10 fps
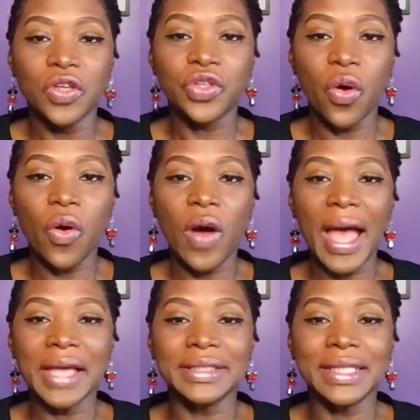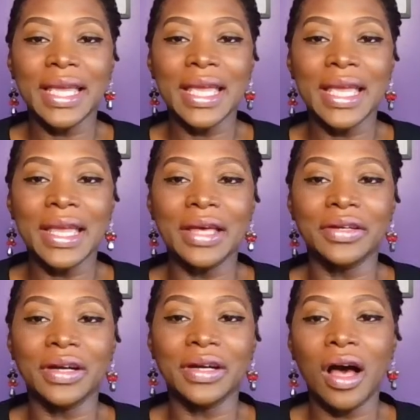So as a
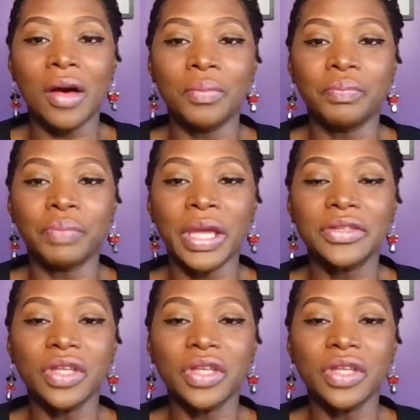based